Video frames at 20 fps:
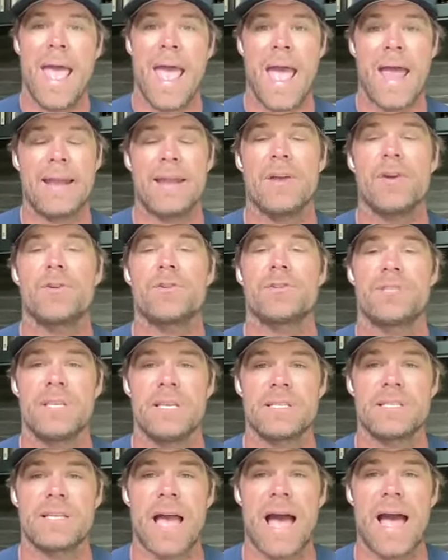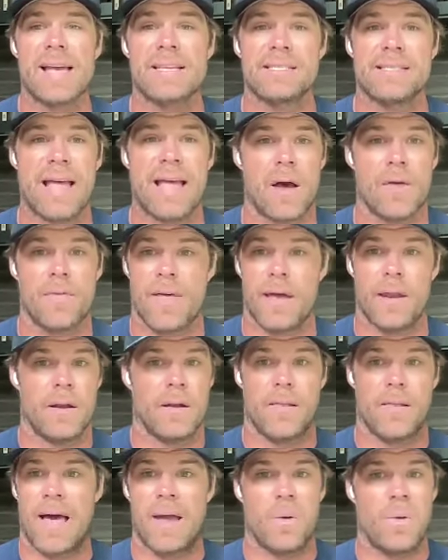And here's these guys now that in
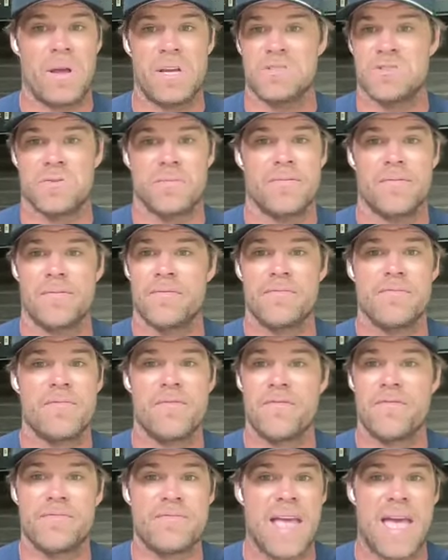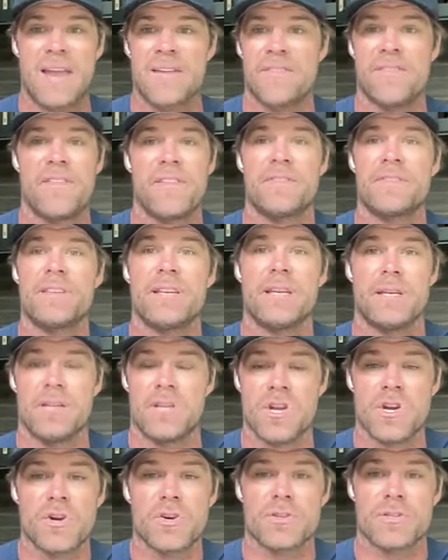a lot of ways are 10, 15
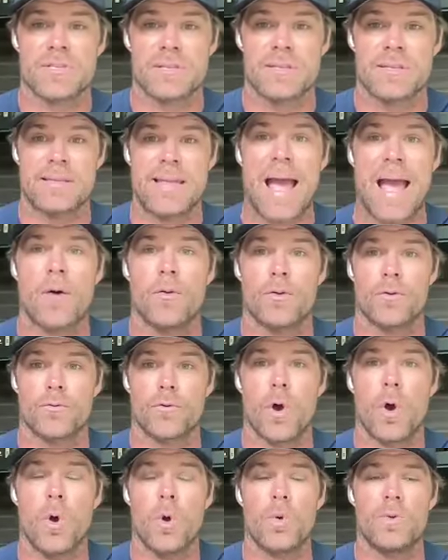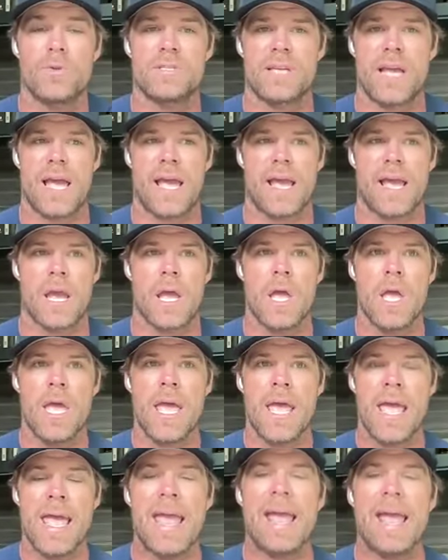years down the road saying,
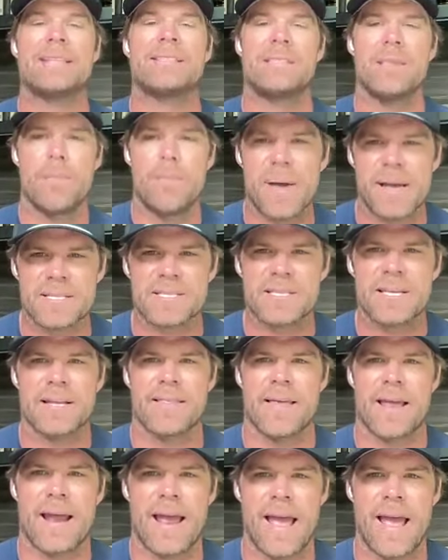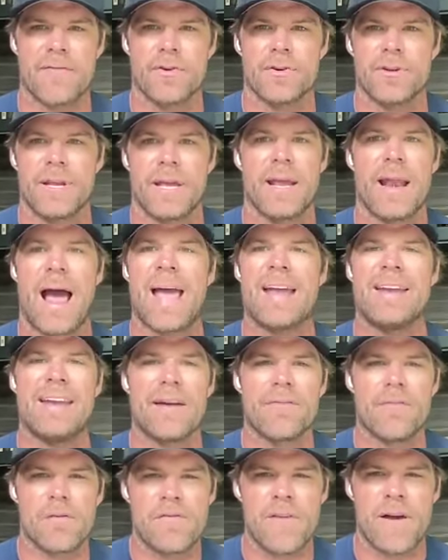it's the best thing that I ever did. I
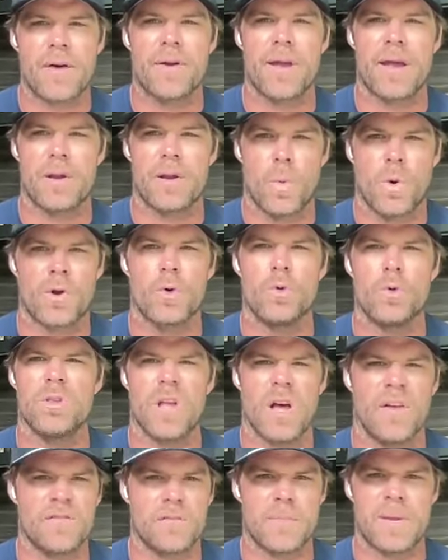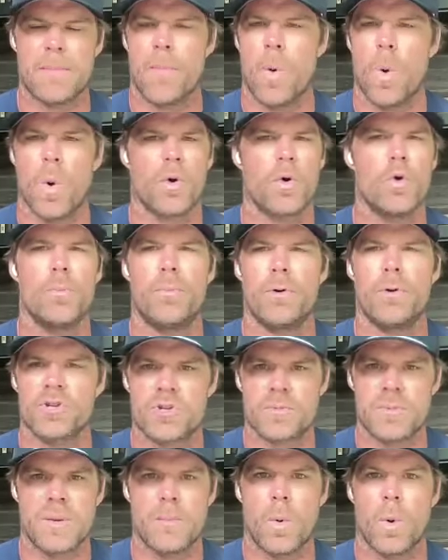never found anyone who loved me more, who
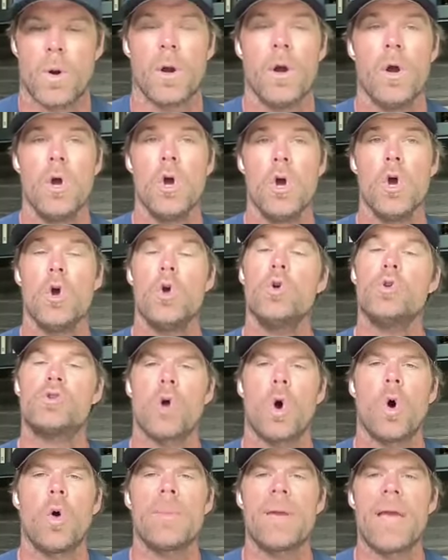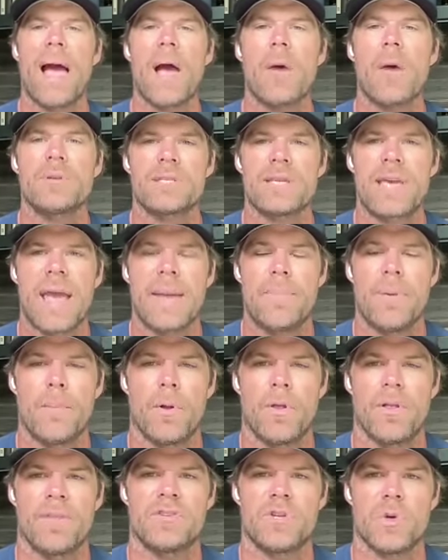pushed me more, who told me I was
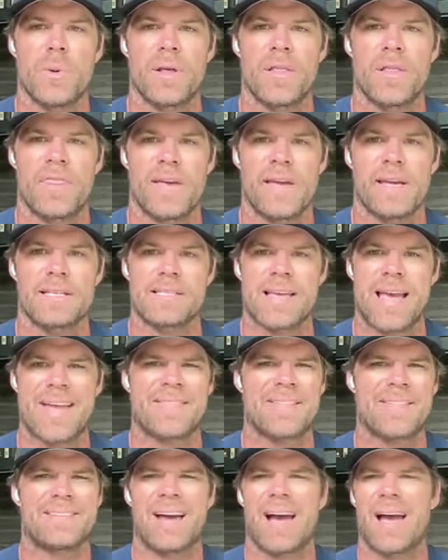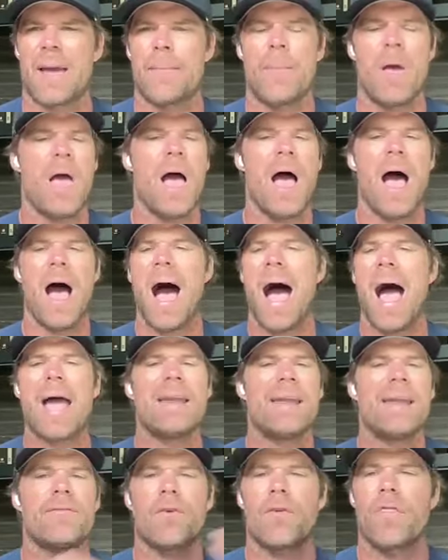capable of doing things at the time I
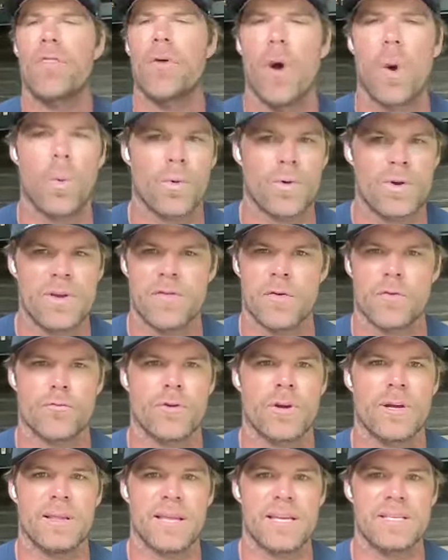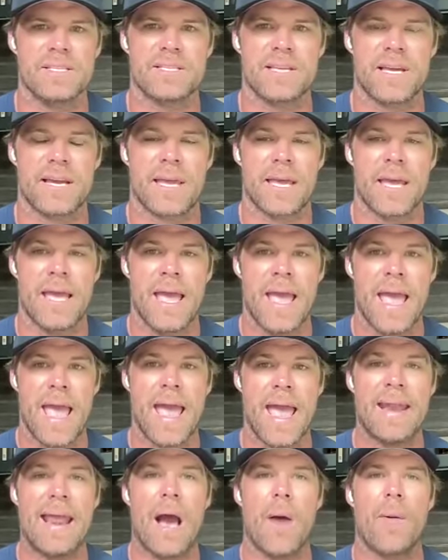never thought were even realistic.
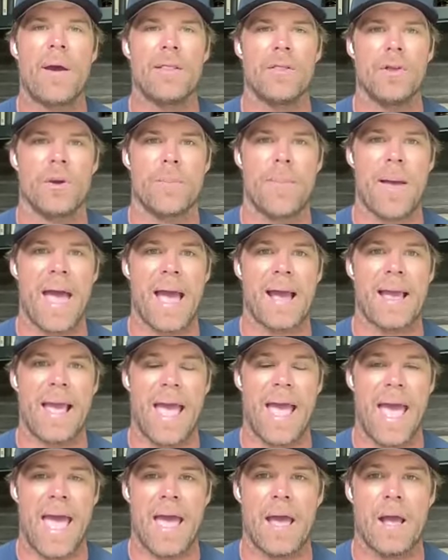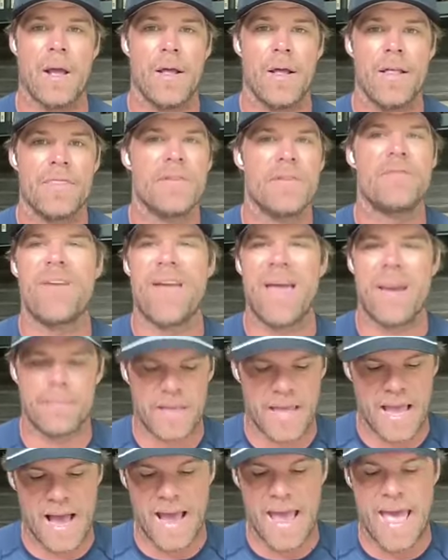And now I look back at the
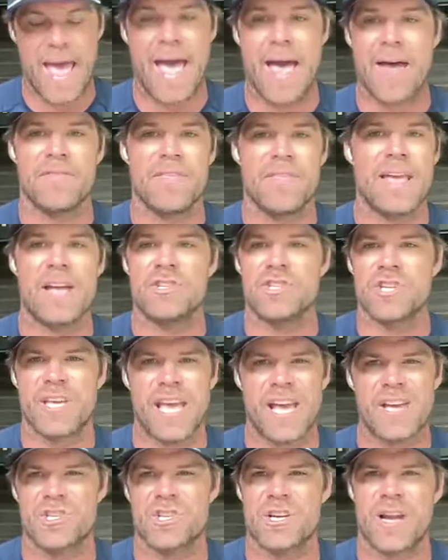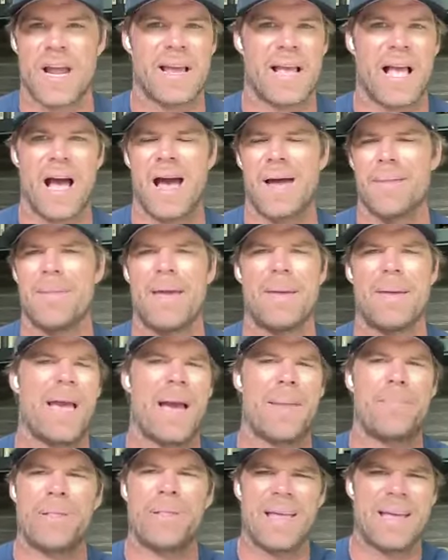family I had, the education I got. Maybe
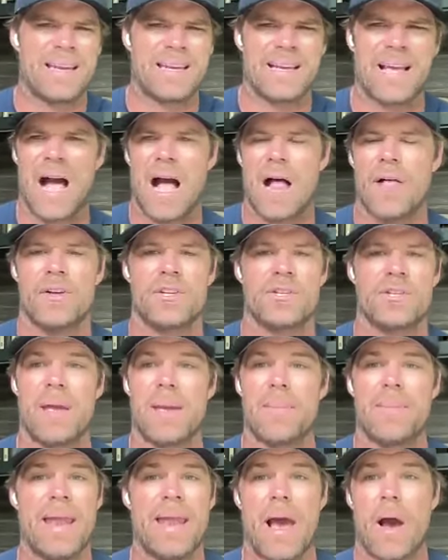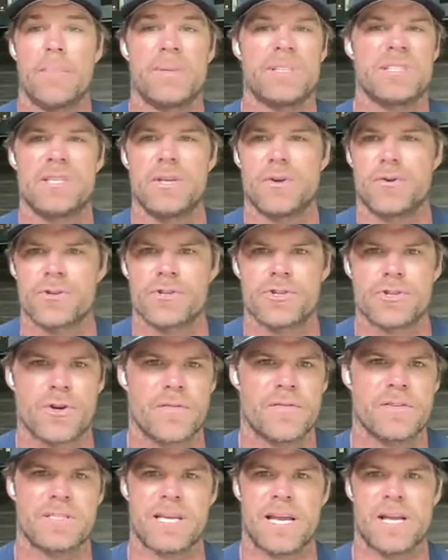I played in college. Maybe now I'm a Secret
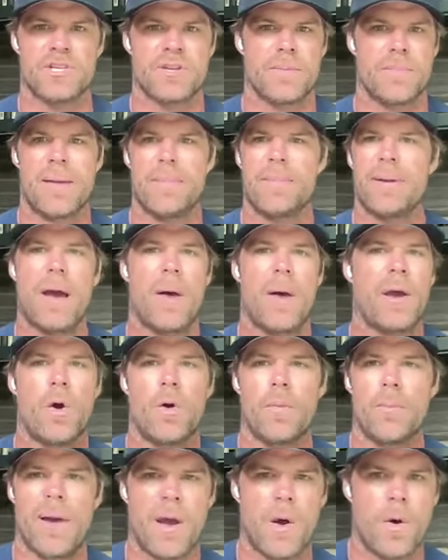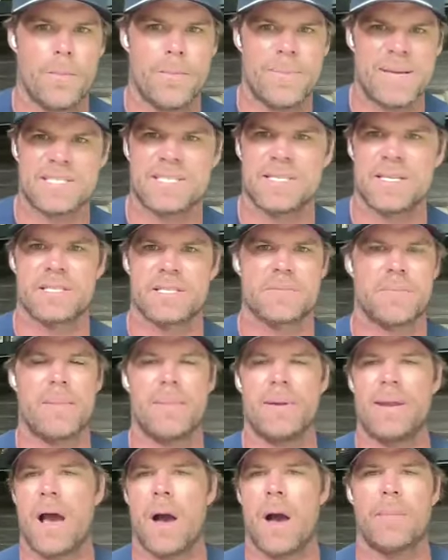Service agent. Maybe now I own my own business.
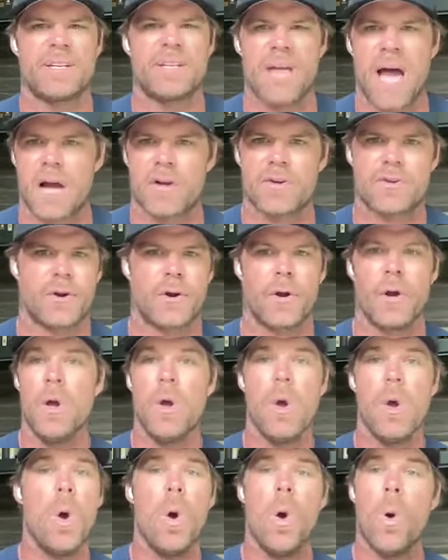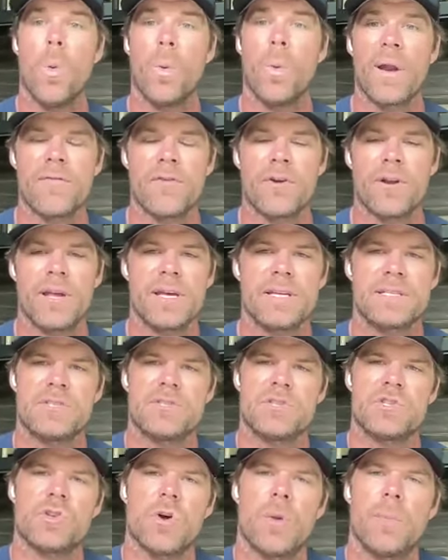Maybe now I'm a doctor, whatever it is.
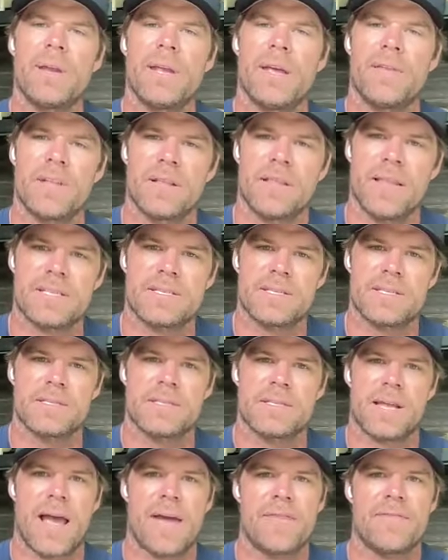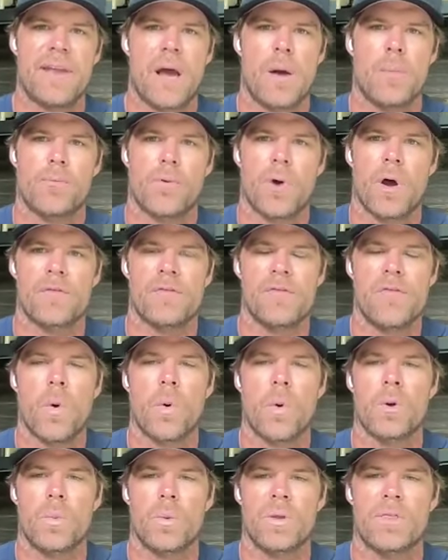And so many of the lessons that I've now brought
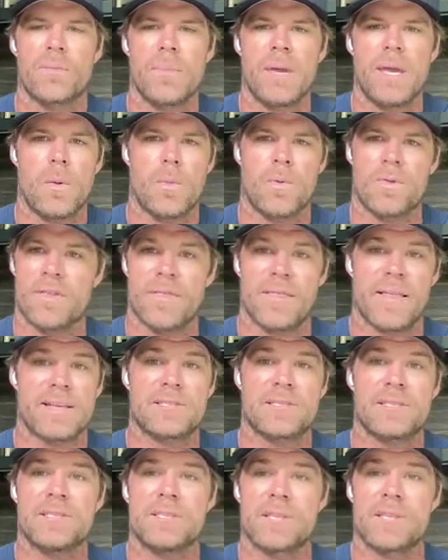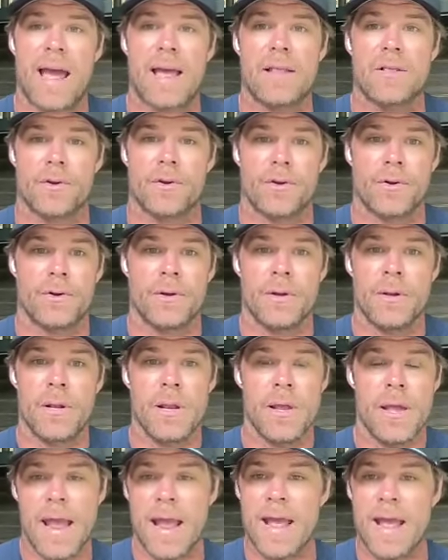forward with me were the lessons that I learned
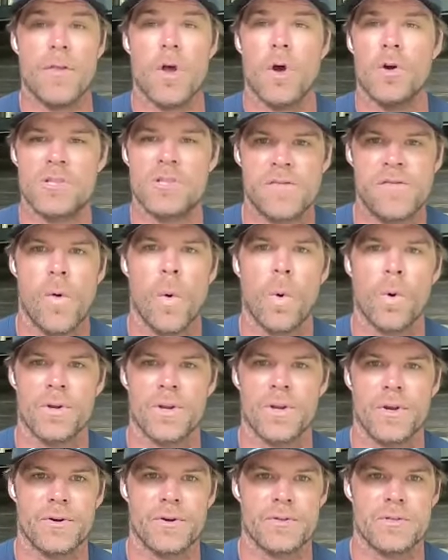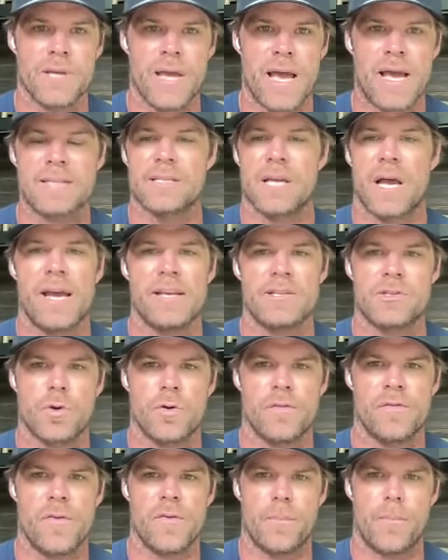in those 4 years as a high
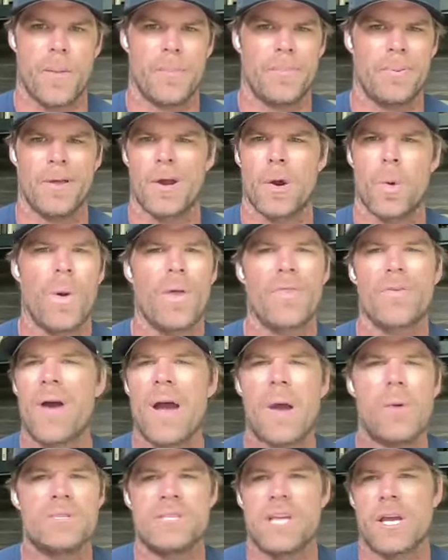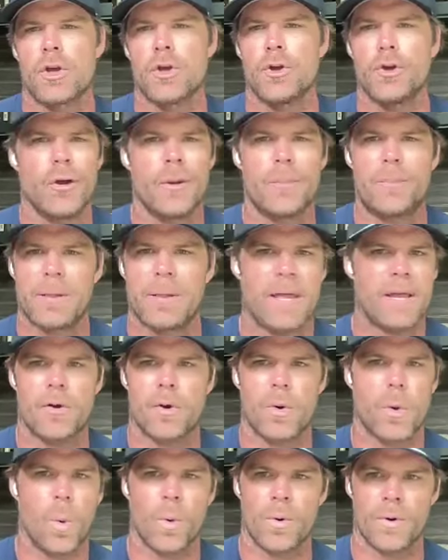school football player, whether I was a good
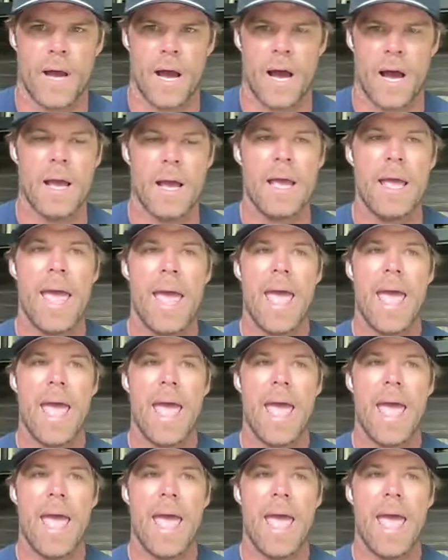player or not.